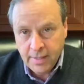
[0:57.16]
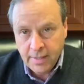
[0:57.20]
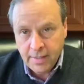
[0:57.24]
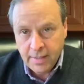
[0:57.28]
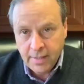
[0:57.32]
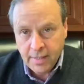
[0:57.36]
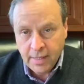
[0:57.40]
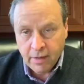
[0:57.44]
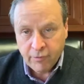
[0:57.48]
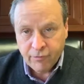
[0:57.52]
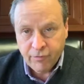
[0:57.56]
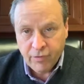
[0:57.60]

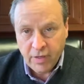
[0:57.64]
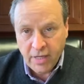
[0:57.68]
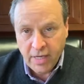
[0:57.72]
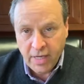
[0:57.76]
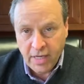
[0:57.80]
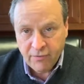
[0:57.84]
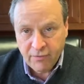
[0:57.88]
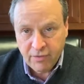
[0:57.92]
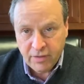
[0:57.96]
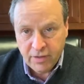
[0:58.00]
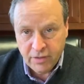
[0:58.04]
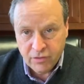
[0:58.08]
Now, if you
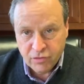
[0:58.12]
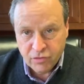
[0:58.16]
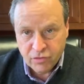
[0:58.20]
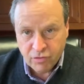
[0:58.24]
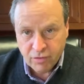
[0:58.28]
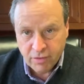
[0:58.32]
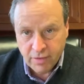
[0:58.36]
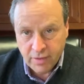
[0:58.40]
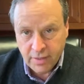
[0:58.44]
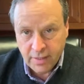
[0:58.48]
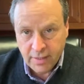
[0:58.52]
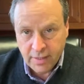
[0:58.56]
have an
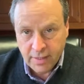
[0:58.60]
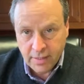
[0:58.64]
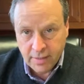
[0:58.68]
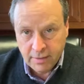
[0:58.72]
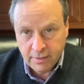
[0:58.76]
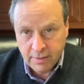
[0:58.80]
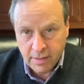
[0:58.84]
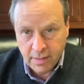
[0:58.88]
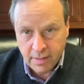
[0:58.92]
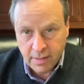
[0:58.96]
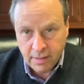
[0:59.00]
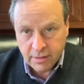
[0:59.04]
injury,
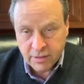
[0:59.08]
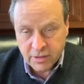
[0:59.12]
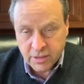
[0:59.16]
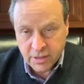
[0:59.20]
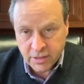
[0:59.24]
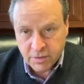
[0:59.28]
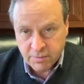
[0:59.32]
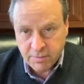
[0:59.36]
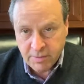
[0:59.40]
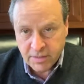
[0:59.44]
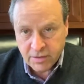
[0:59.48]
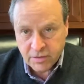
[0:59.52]

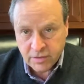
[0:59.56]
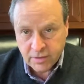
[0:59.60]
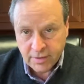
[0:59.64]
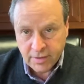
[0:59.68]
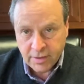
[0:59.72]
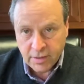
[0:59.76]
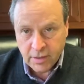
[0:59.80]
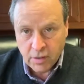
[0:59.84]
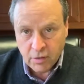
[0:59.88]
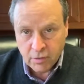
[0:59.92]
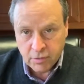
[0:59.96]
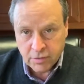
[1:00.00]
especially
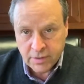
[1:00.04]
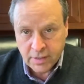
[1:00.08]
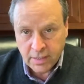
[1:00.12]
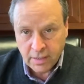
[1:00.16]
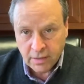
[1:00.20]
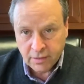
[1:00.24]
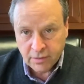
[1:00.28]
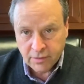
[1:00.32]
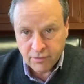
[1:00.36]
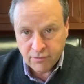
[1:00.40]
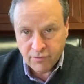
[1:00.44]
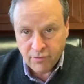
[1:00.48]
in a
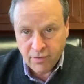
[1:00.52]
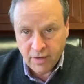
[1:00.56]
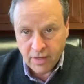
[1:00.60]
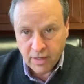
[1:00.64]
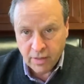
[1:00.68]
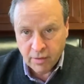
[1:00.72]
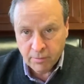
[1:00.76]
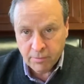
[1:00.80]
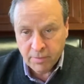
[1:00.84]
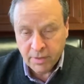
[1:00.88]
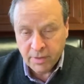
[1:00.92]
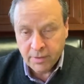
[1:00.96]
hotel
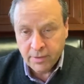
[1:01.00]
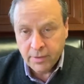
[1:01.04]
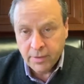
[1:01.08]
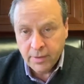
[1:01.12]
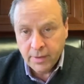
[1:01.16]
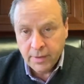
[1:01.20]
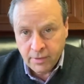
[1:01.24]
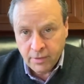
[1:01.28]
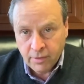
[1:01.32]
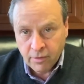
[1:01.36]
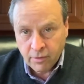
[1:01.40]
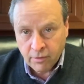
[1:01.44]
environment,
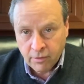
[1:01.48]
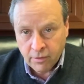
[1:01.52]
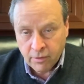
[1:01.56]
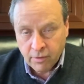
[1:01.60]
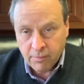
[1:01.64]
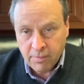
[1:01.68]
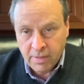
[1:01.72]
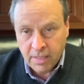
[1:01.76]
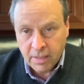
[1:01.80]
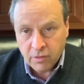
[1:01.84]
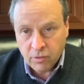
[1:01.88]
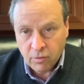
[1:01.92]
your
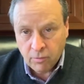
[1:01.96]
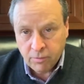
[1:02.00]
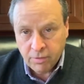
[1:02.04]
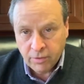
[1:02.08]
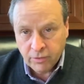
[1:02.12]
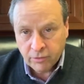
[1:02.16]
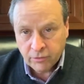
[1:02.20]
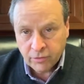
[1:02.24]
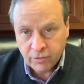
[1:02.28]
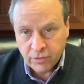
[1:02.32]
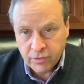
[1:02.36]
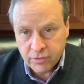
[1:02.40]
medical
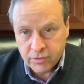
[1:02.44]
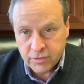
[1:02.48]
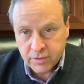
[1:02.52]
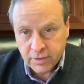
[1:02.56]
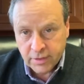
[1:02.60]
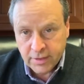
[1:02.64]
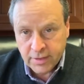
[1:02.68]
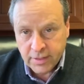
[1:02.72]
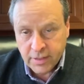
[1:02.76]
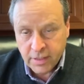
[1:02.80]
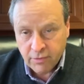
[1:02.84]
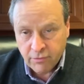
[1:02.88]
bills are
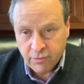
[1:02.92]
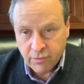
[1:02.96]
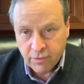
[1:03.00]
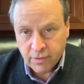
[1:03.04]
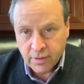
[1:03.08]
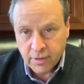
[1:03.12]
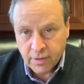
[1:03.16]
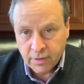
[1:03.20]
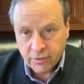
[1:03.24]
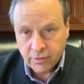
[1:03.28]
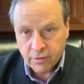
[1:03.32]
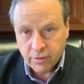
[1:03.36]
usually covered
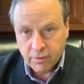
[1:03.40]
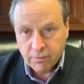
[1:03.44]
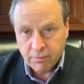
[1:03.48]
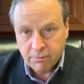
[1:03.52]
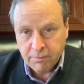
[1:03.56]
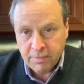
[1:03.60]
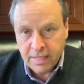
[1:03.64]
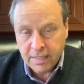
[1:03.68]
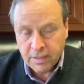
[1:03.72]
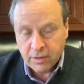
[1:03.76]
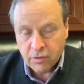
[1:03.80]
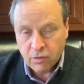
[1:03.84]
under
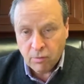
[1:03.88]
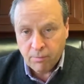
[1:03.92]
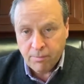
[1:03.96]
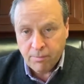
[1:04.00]
medical